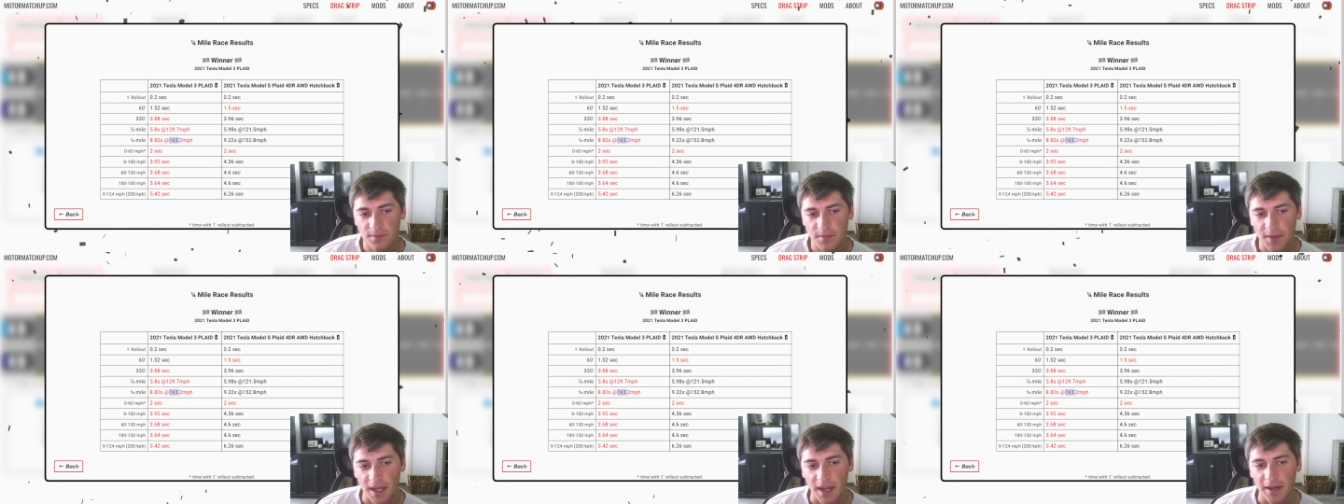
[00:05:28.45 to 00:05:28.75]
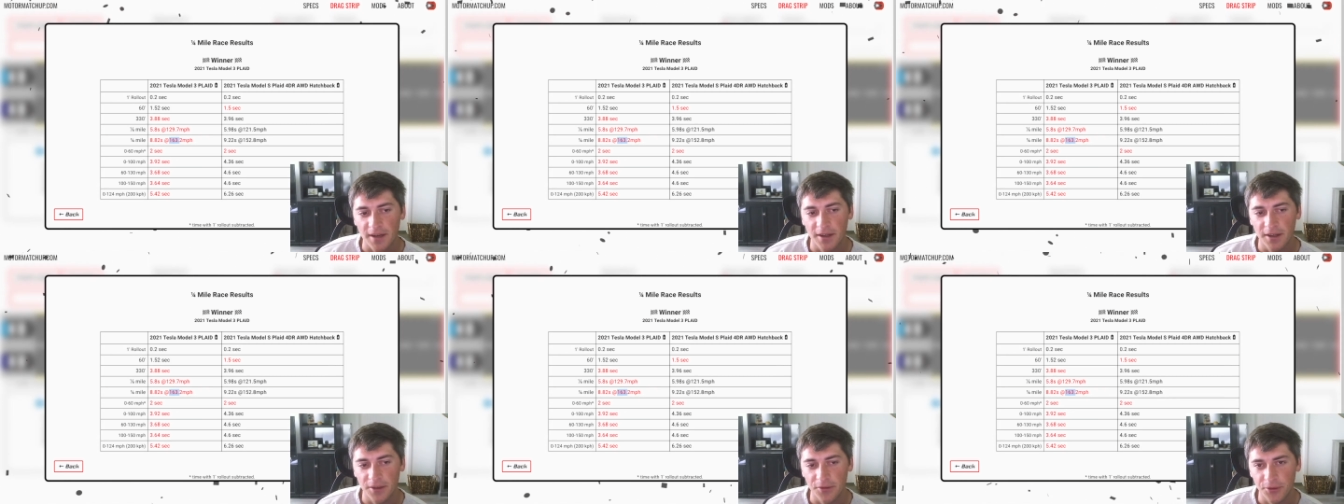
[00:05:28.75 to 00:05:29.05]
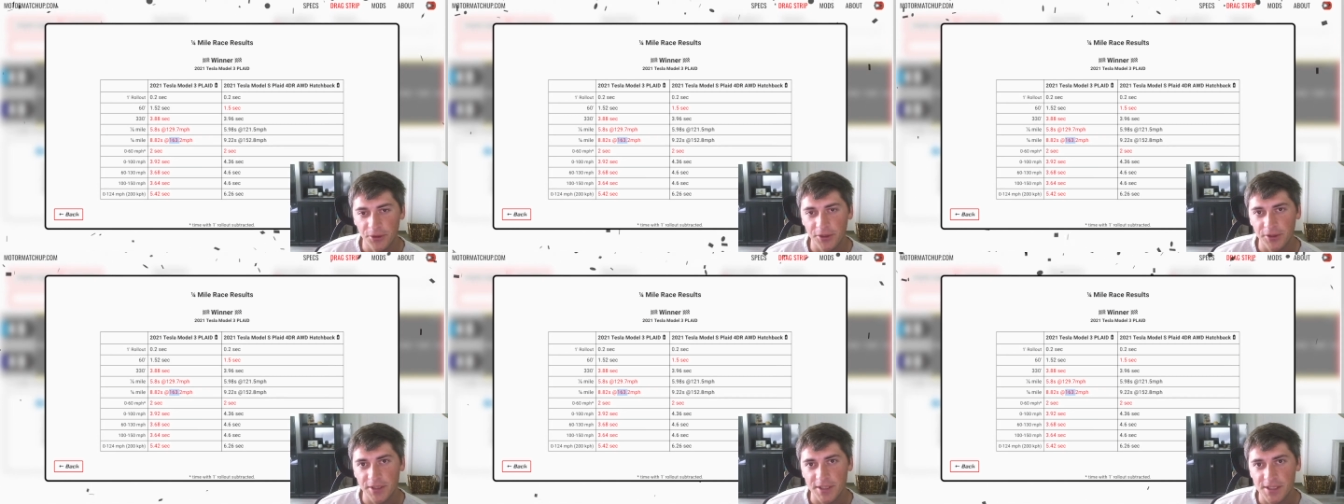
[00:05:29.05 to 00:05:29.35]
kind of
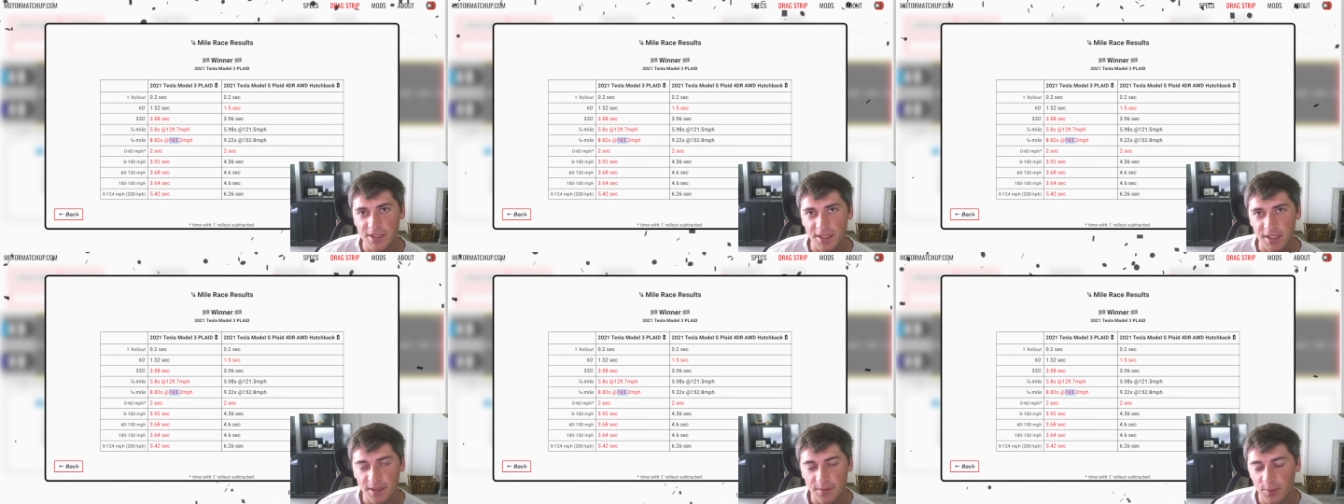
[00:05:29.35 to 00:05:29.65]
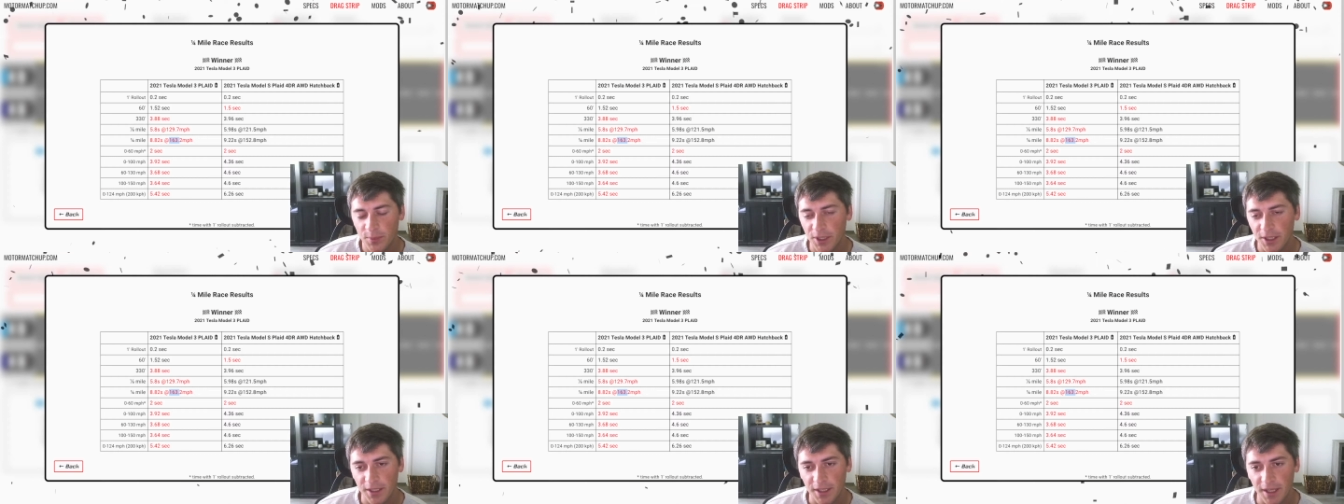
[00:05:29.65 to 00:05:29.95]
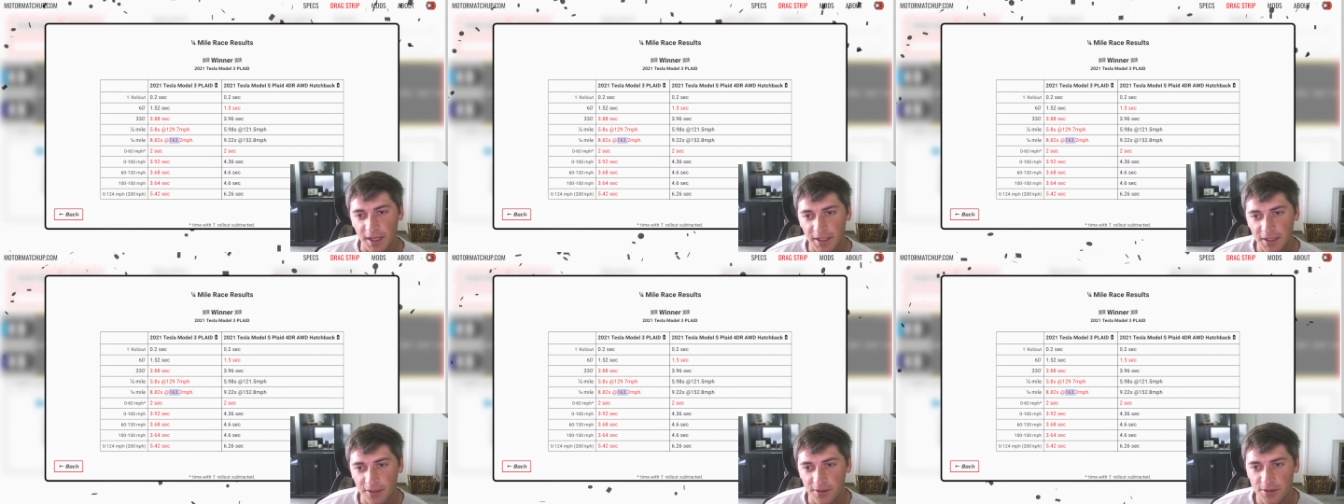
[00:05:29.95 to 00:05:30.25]
unrealistic, but
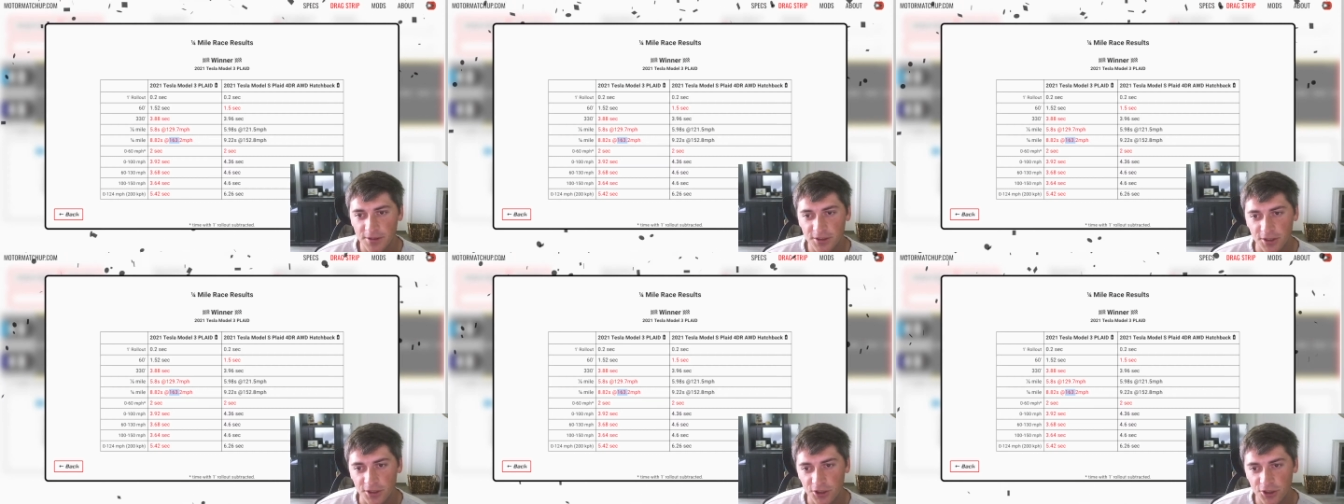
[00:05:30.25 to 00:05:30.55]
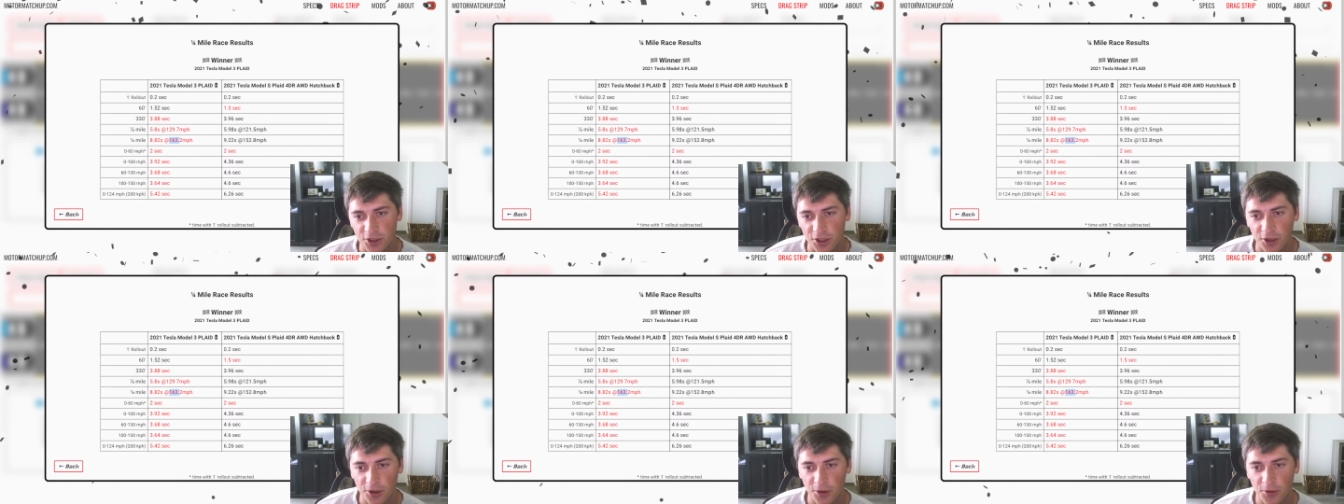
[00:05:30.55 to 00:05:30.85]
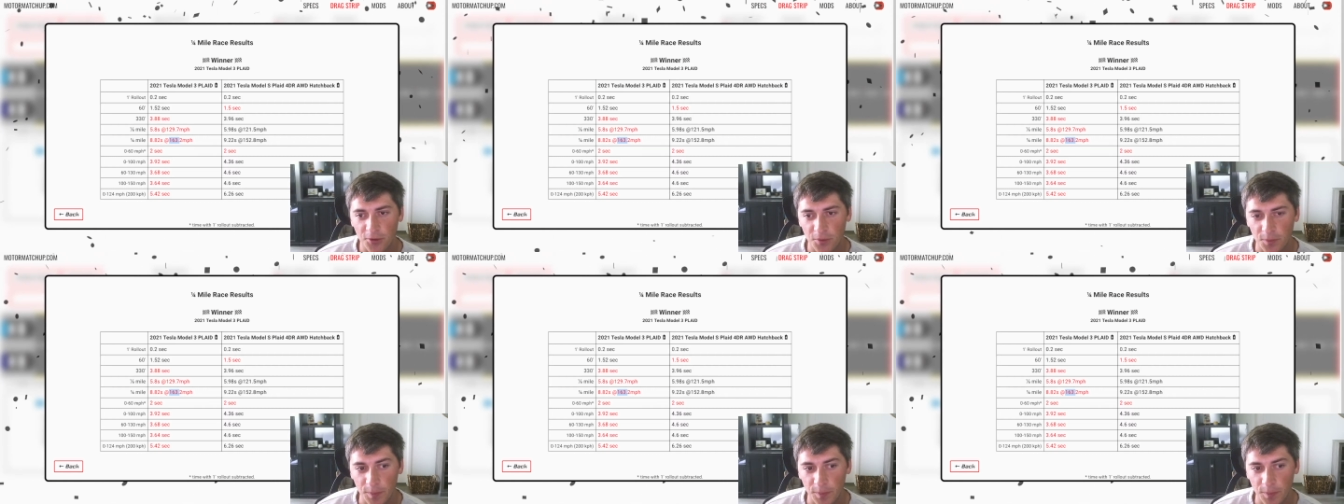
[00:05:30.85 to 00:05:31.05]
it goes to show